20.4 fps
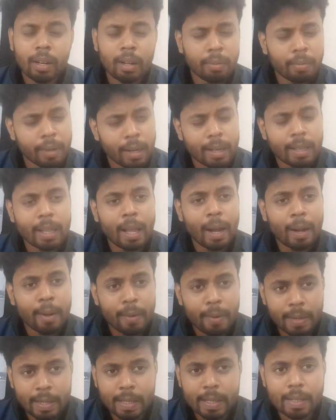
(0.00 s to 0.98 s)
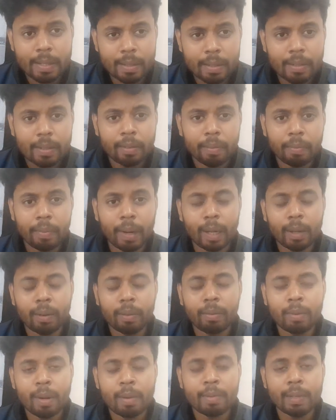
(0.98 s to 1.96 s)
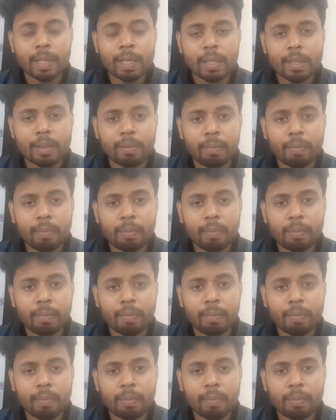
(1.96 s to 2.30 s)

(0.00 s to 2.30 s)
different languages by your preference.